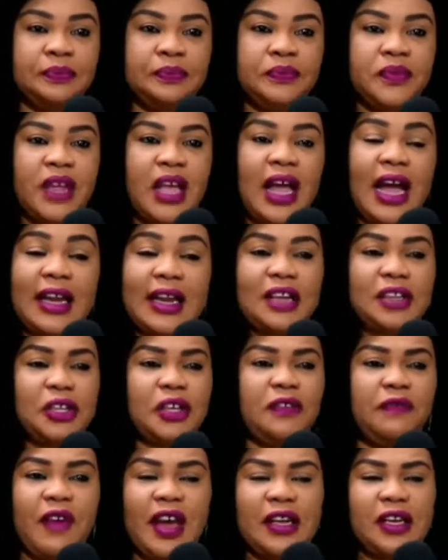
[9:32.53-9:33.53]
and I
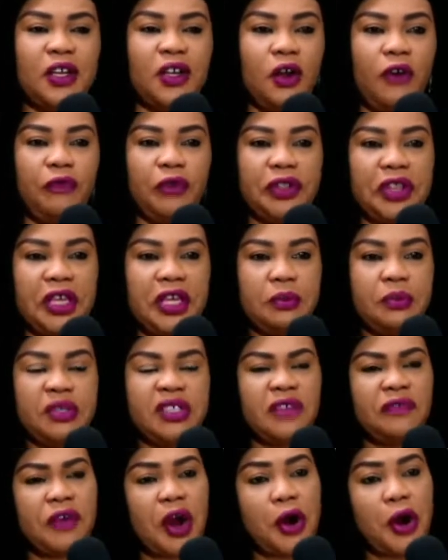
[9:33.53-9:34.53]
just fell in love with him. He's a
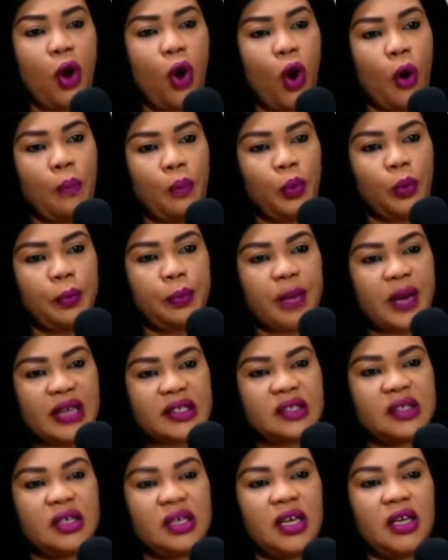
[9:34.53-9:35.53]
very humble
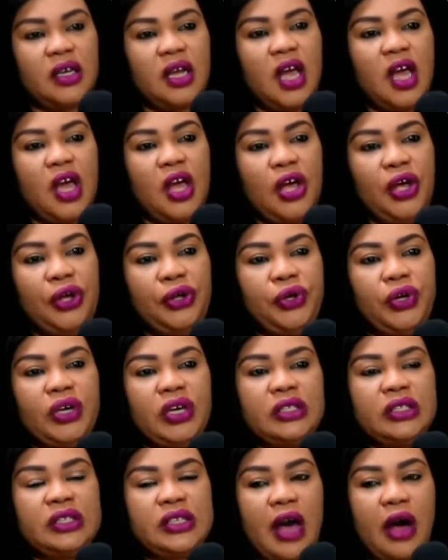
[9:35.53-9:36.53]
person. You can
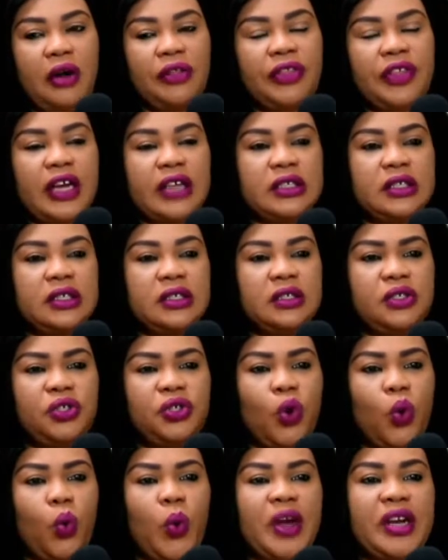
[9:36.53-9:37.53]
tell that, you know,
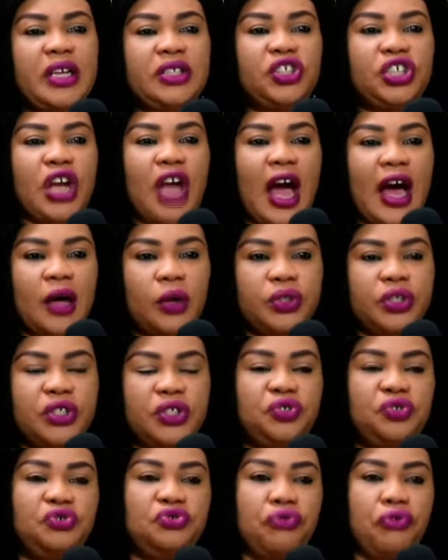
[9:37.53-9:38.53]
when a child is
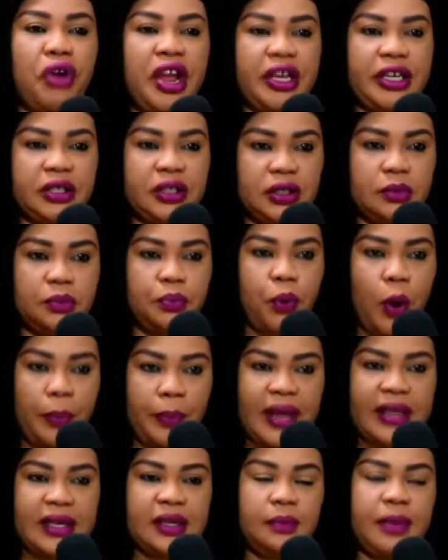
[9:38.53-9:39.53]
trained
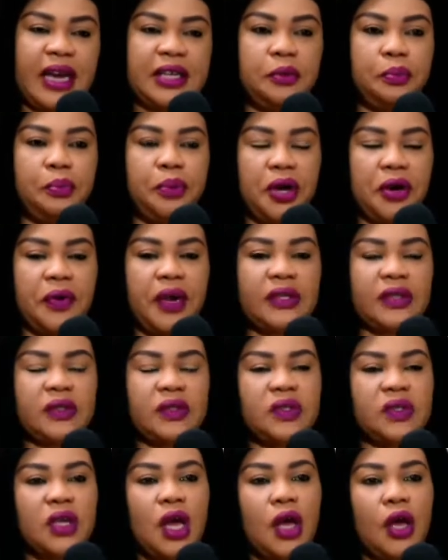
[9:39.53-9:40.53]
properly by the
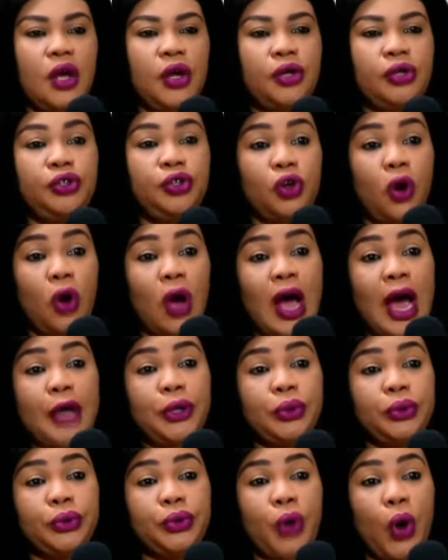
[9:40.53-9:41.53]
parents, Do you know how
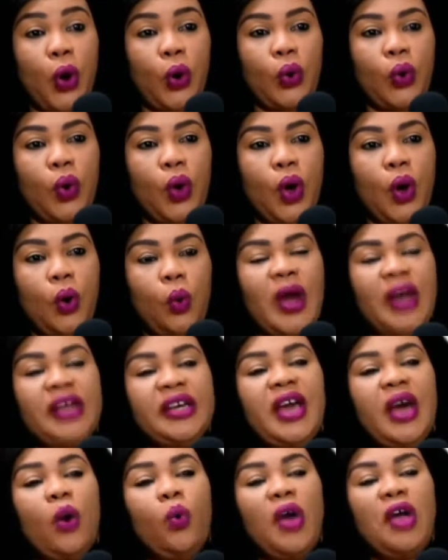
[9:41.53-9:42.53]
you know? When
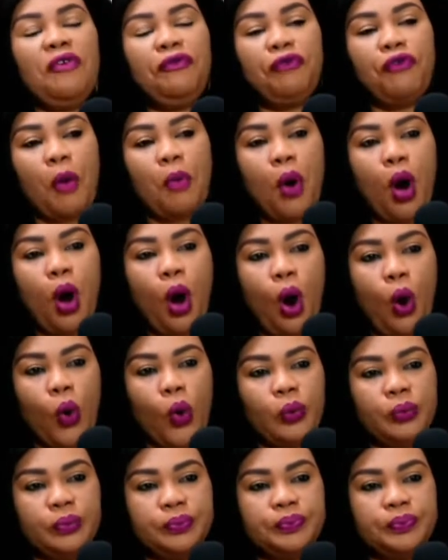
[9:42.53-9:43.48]
they're away from home,